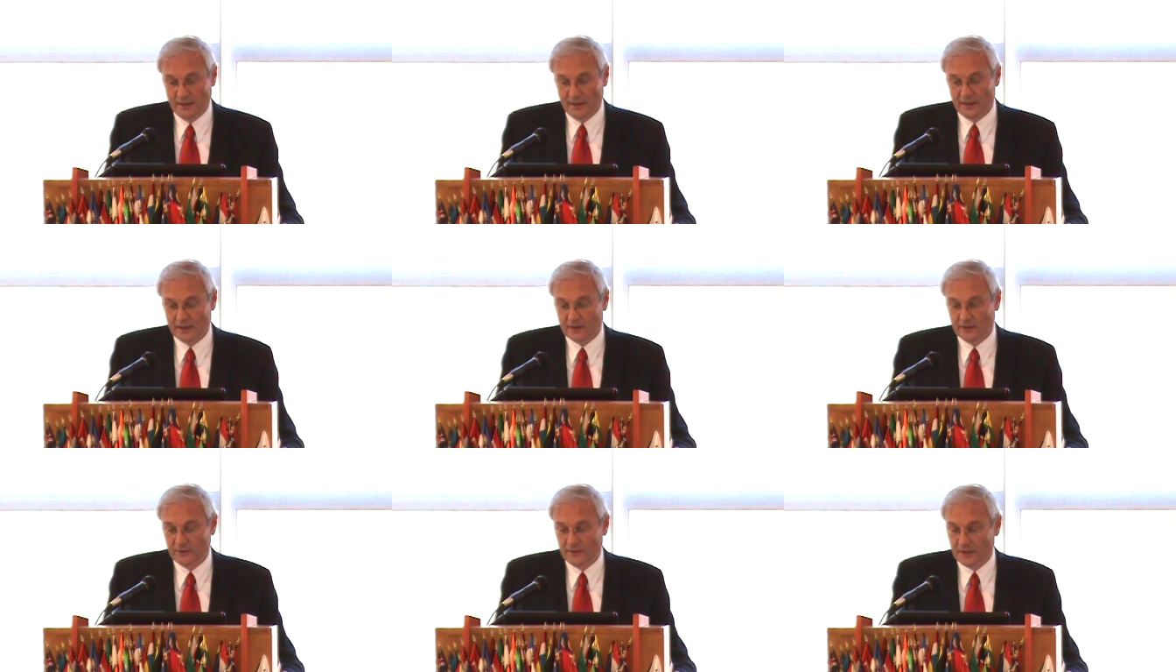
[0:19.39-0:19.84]

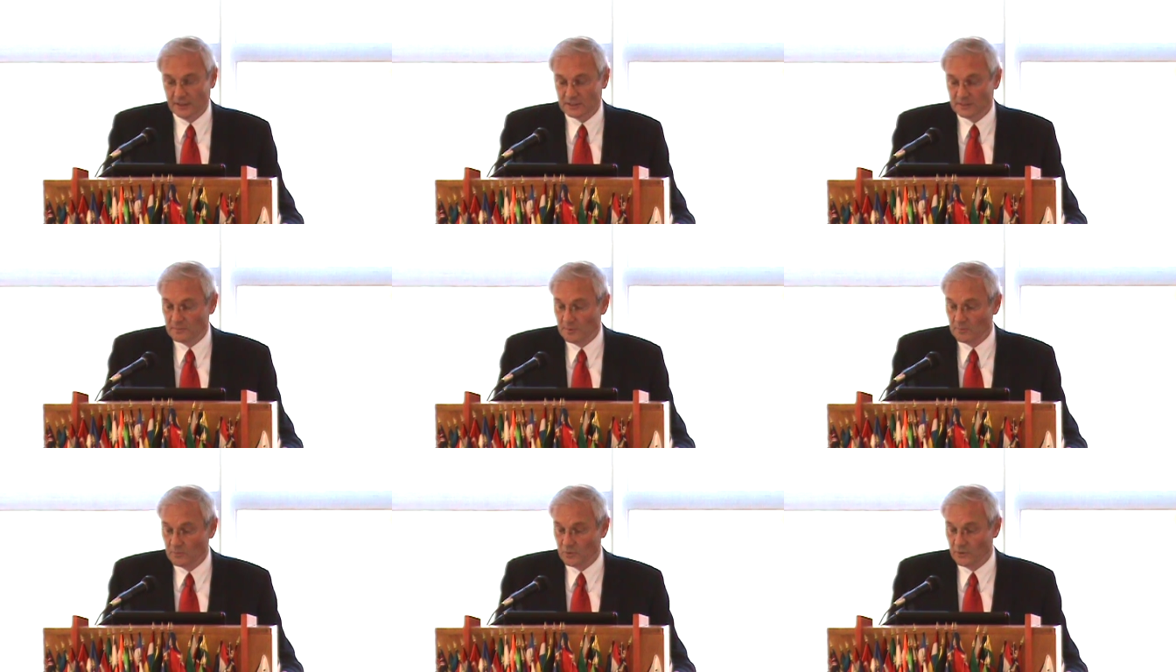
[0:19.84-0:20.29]
It
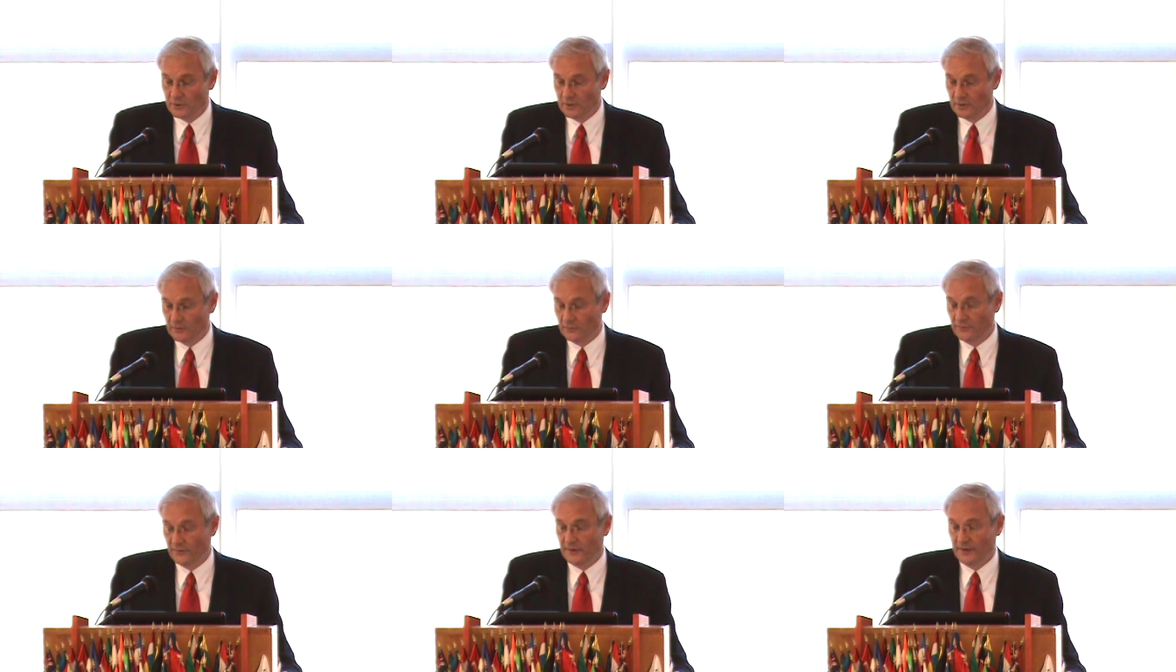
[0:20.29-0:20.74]
conducts
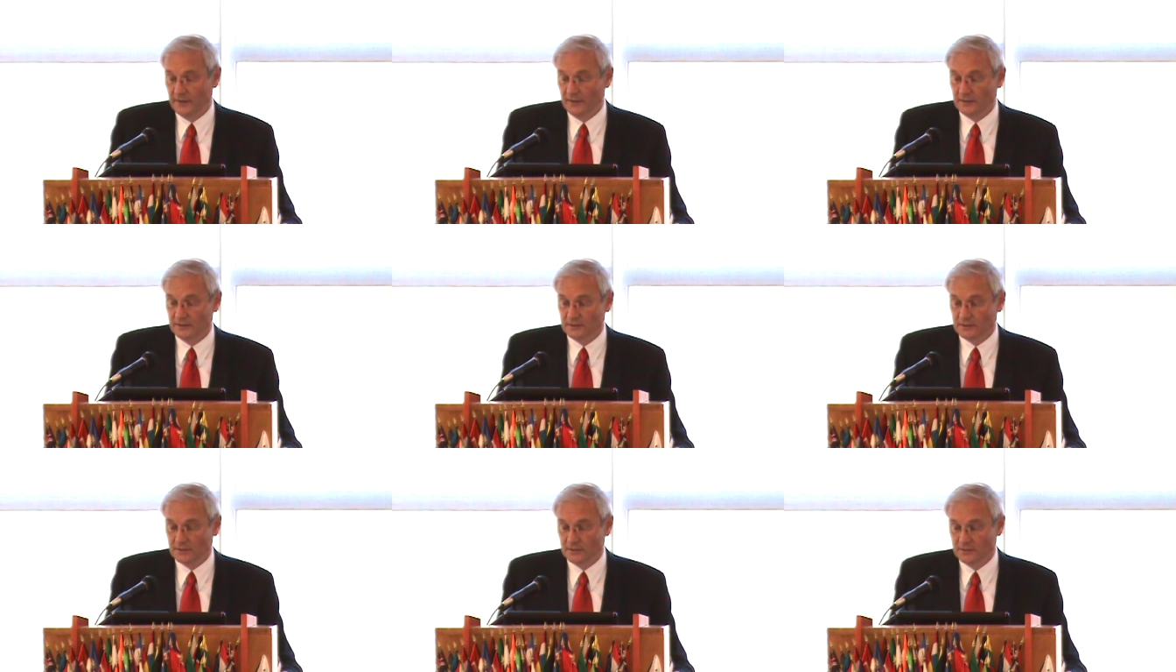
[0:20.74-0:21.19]
memorial
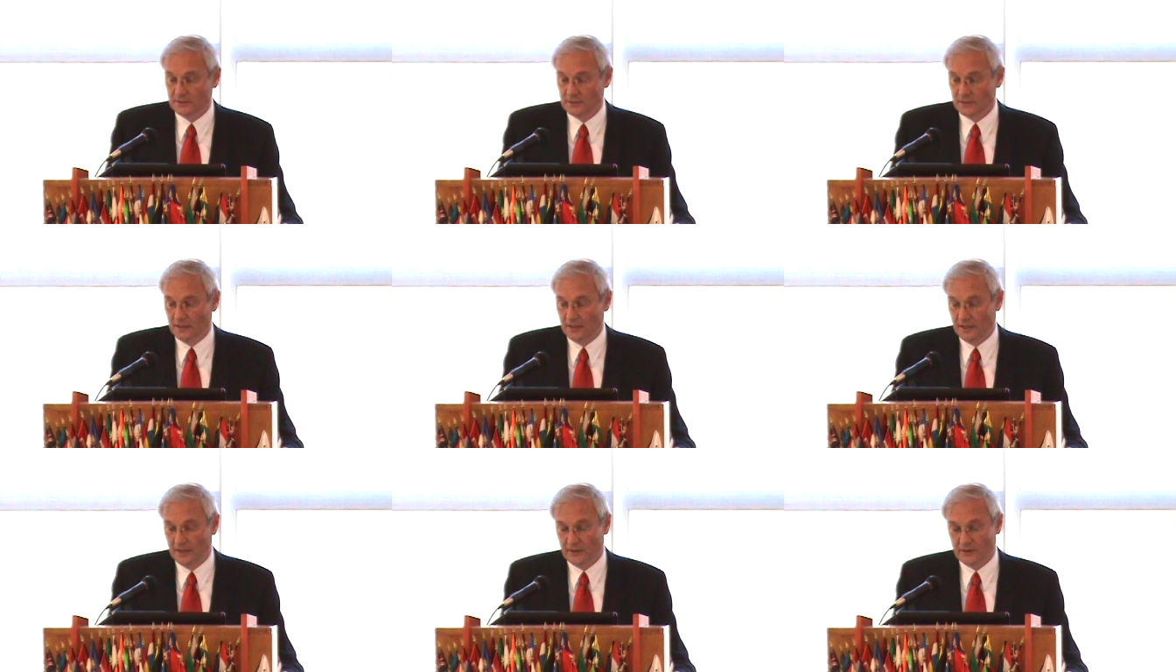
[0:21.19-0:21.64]
affairs
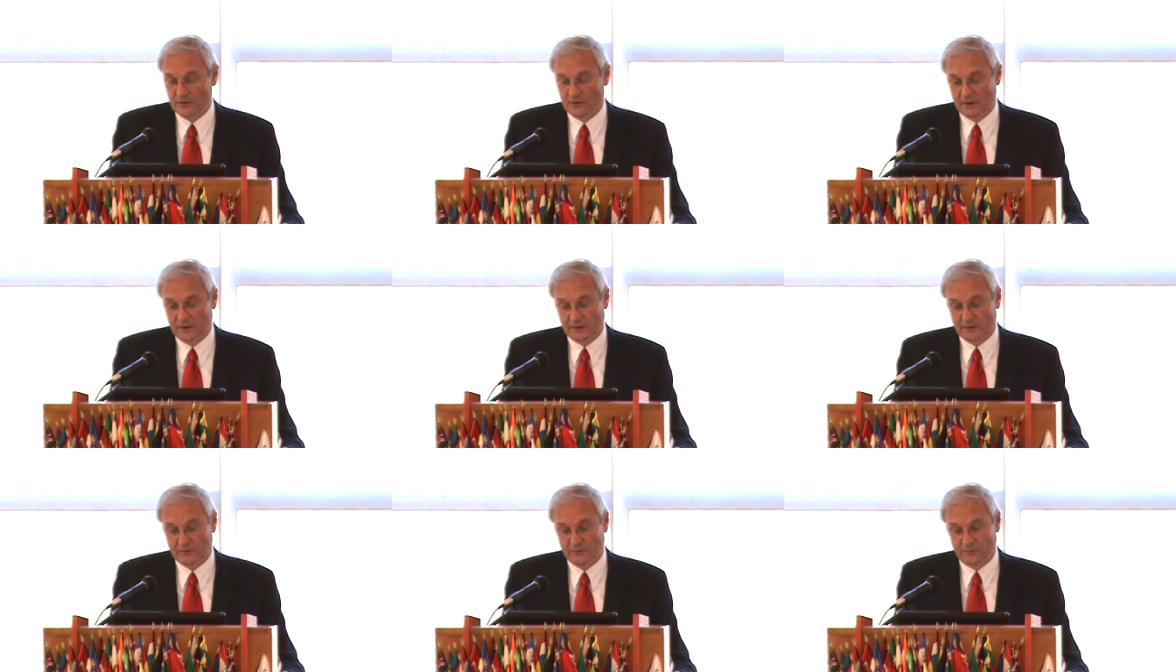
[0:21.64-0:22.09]
to honor
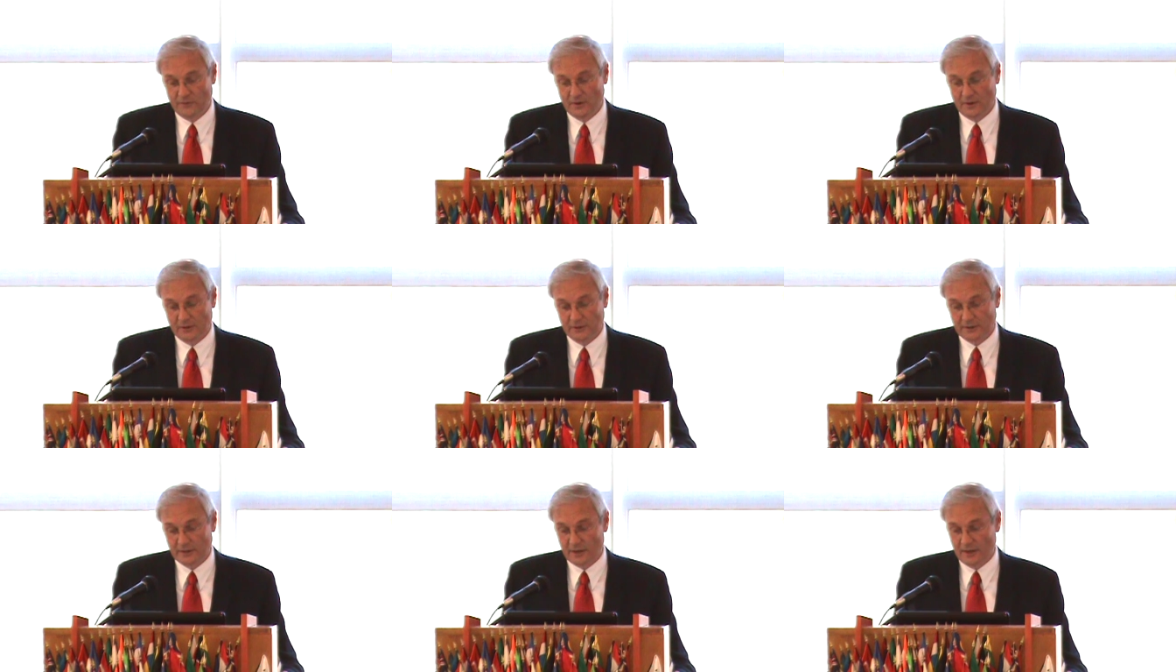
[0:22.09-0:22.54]
our
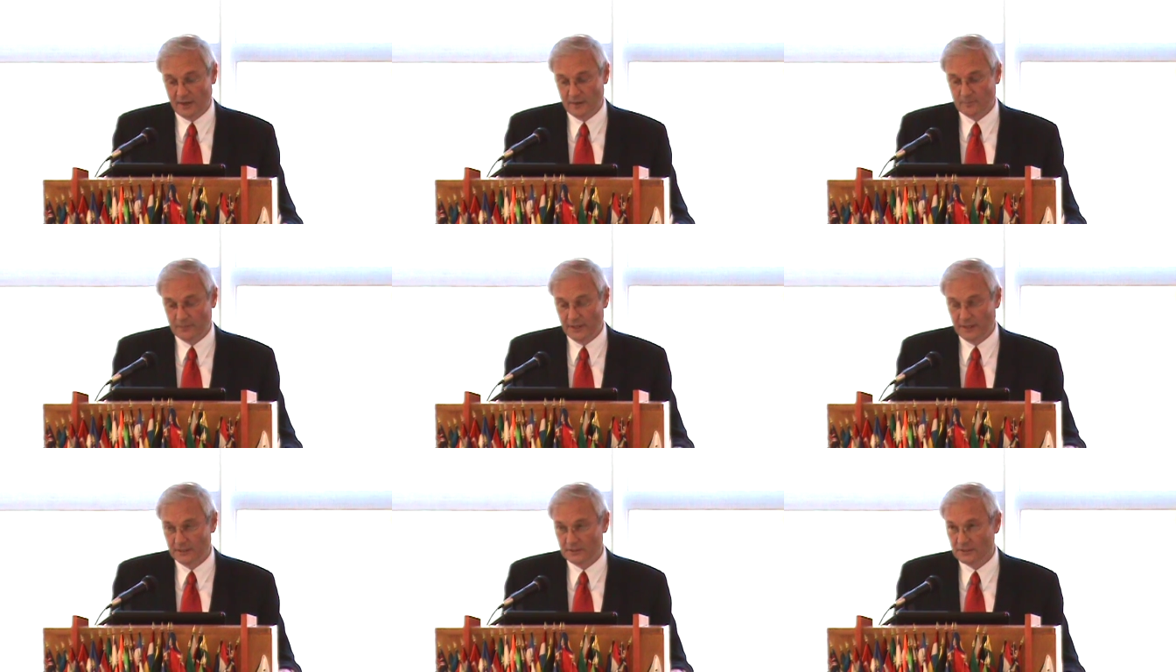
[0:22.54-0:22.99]
fallen
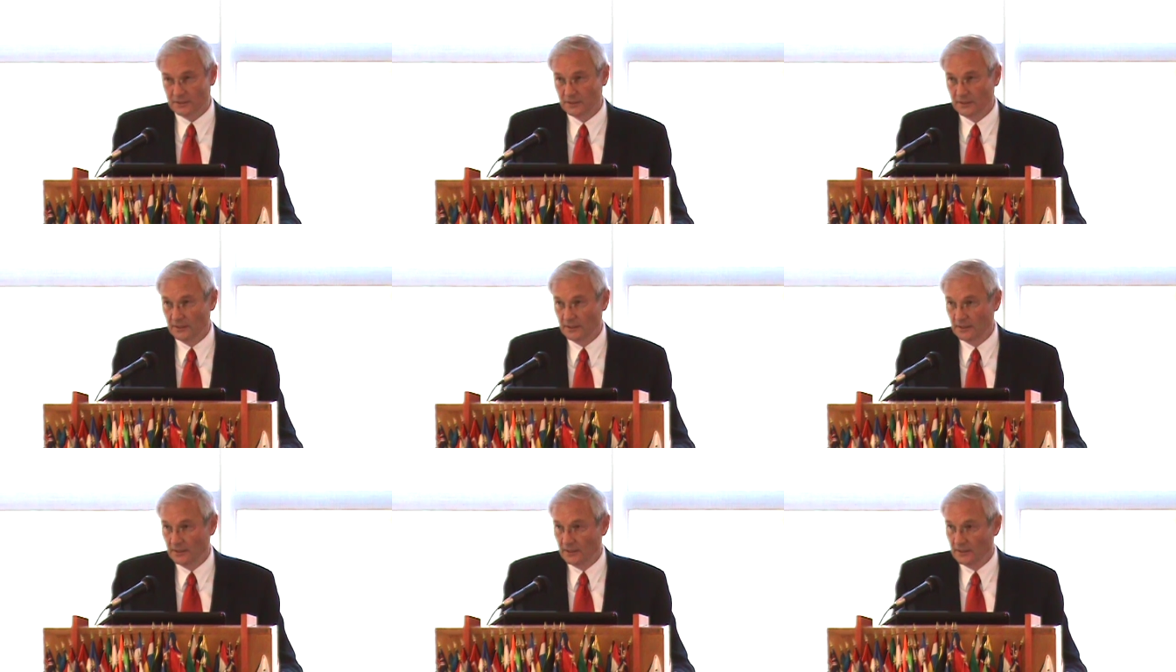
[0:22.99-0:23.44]

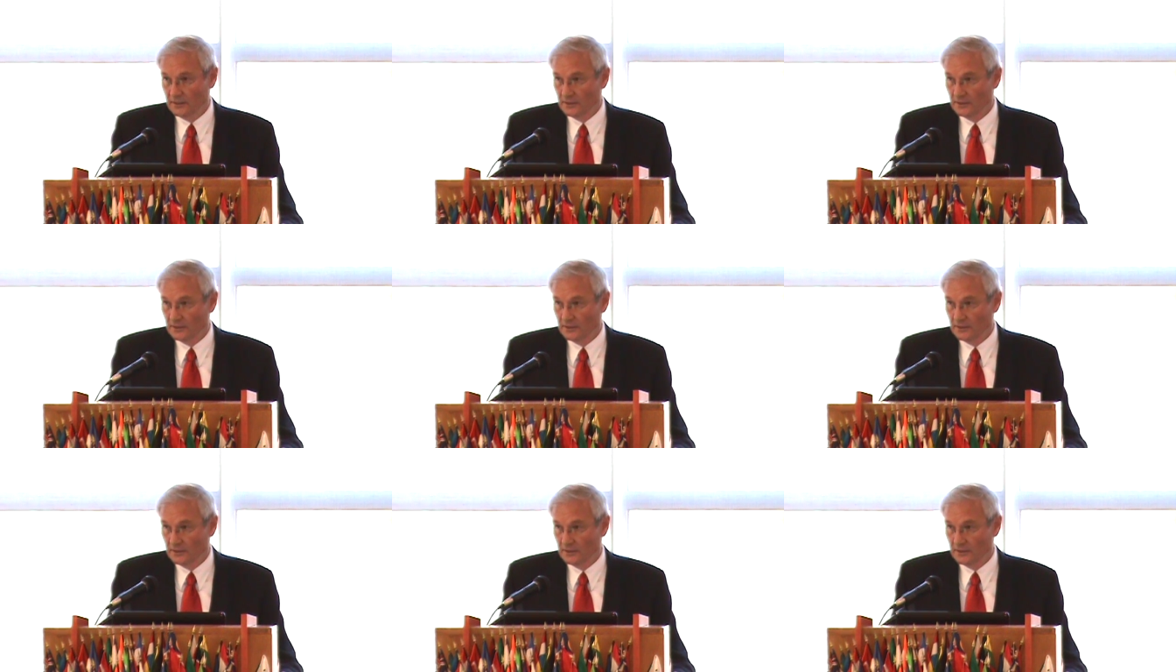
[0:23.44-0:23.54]
comrades,